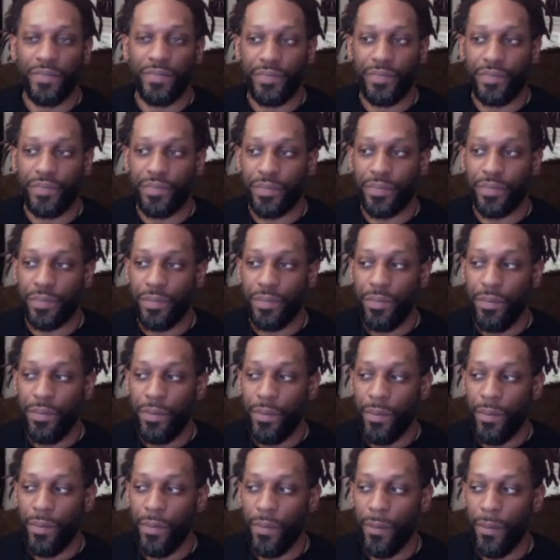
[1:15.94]

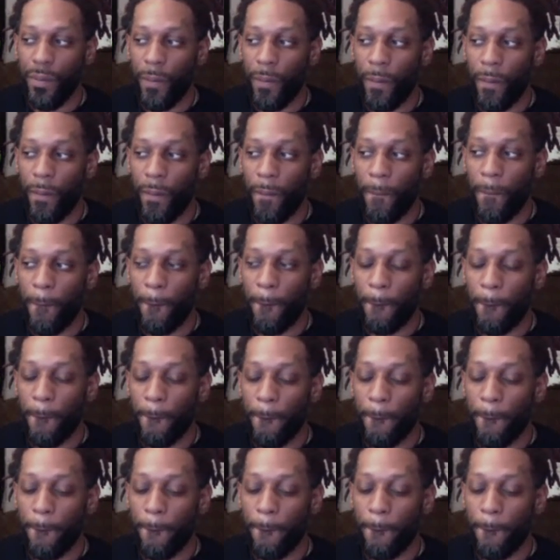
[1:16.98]
(silence)